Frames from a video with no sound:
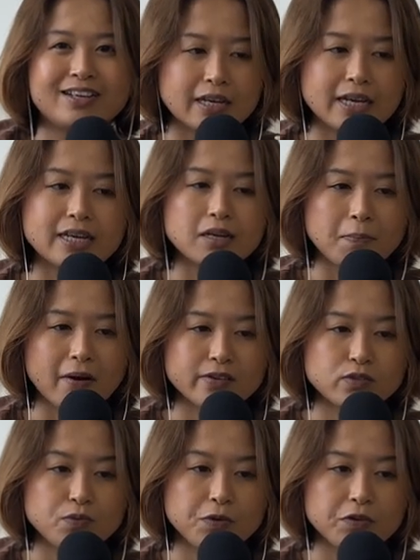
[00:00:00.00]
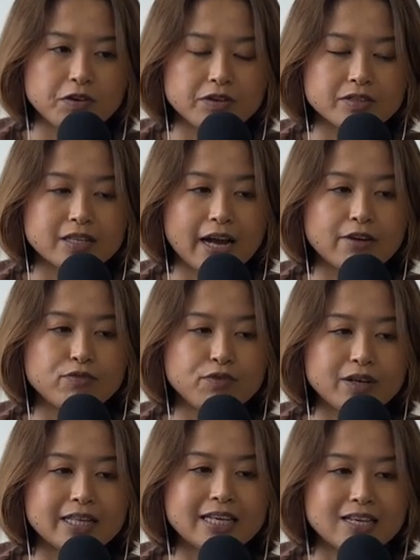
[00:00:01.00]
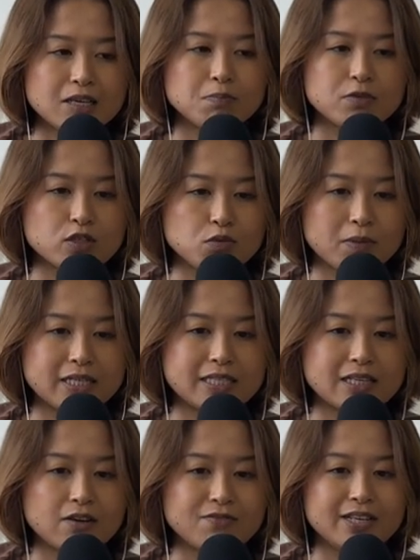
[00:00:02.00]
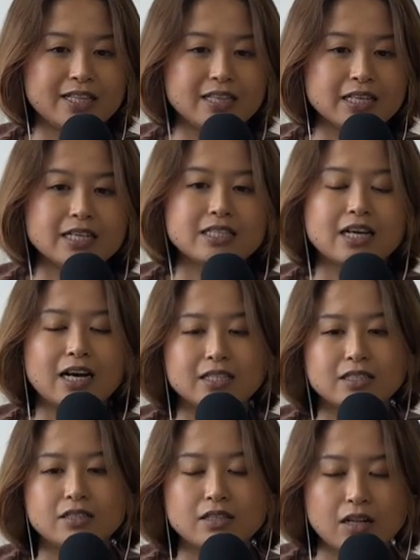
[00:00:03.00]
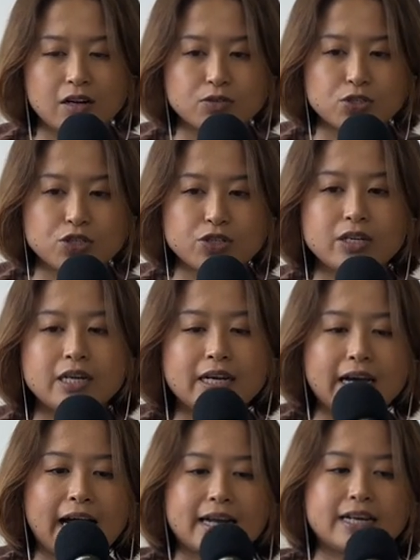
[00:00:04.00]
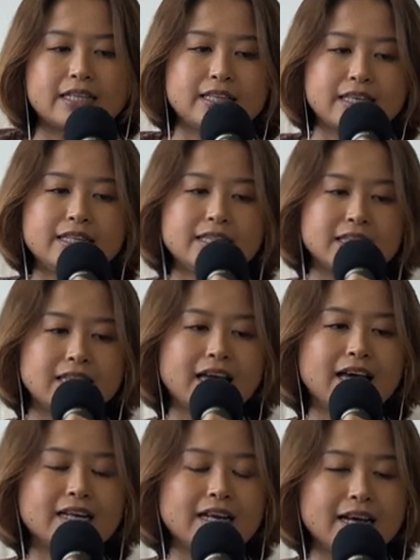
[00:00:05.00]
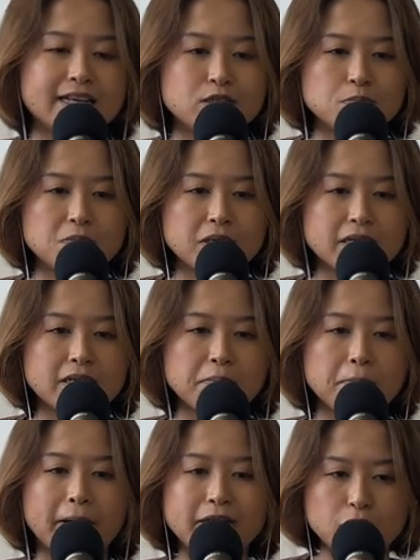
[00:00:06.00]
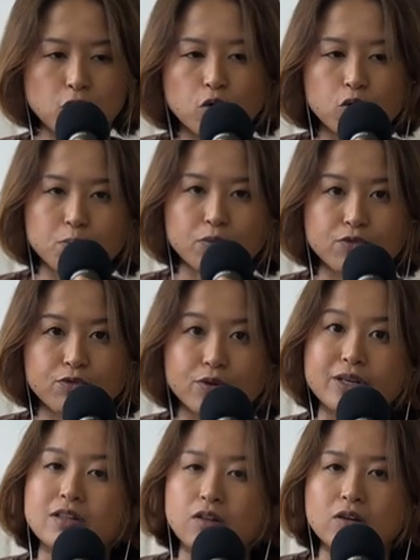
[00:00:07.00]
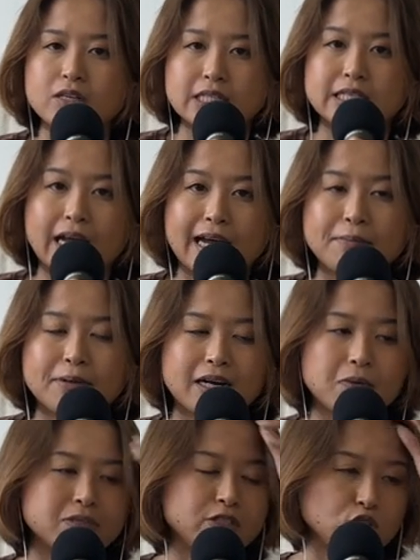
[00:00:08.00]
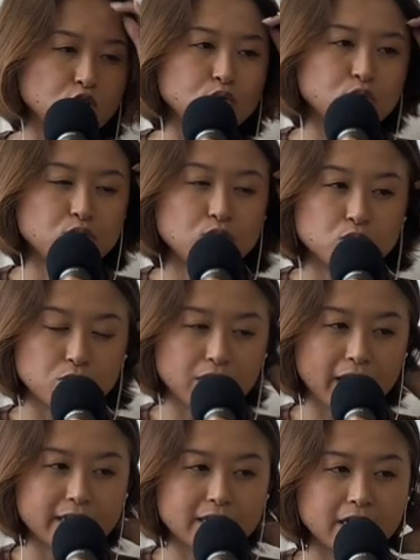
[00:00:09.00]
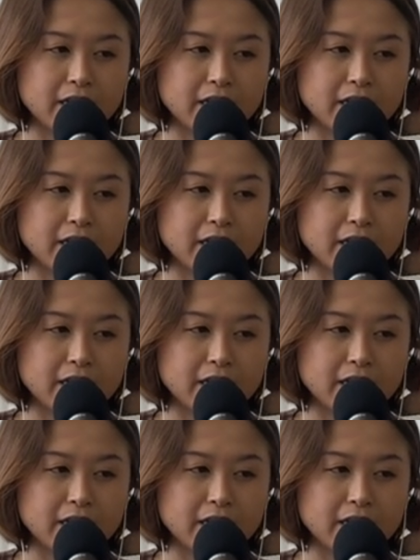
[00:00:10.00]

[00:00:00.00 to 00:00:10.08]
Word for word: In the past few years, I really immersed myself in this hustle culture, and I think that has been my norm for the longest time, and I was used to that.